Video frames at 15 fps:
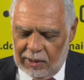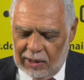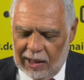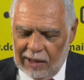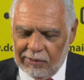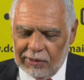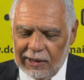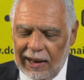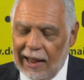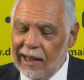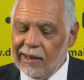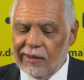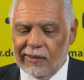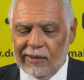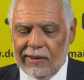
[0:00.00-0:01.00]
have
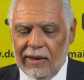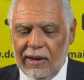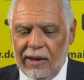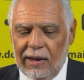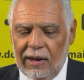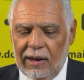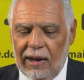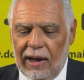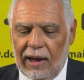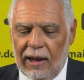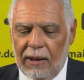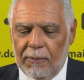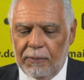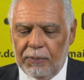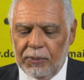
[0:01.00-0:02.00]
clients
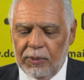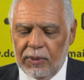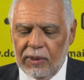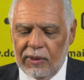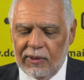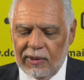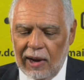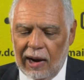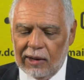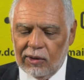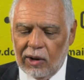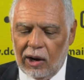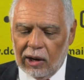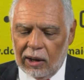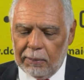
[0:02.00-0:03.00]
start
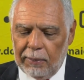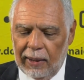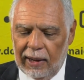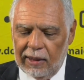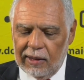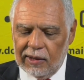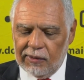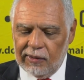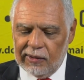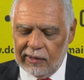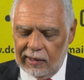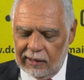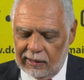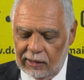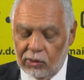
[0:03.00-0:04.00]
to occupy this
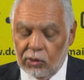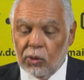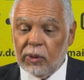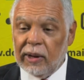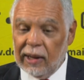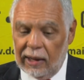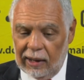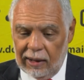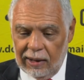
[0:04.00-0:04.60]
facility today.